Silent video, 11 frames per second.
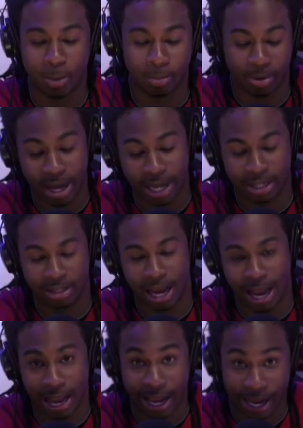But
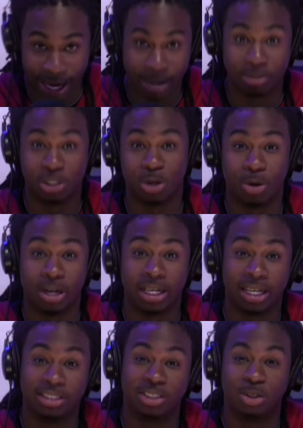I am joined
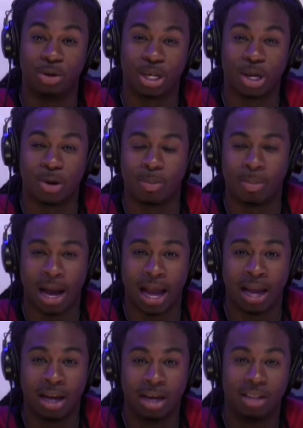in studio by
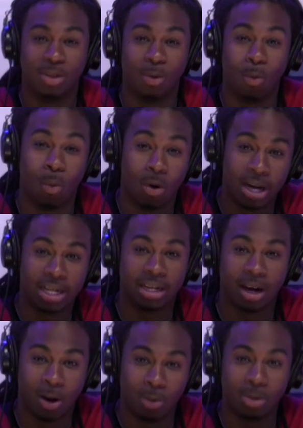the one and
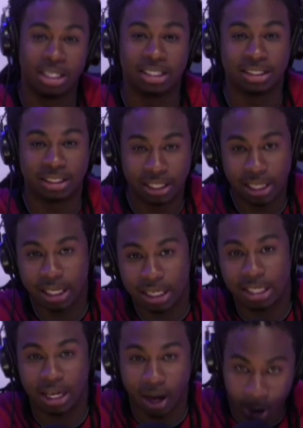only
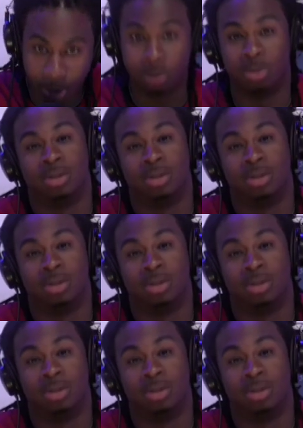CEO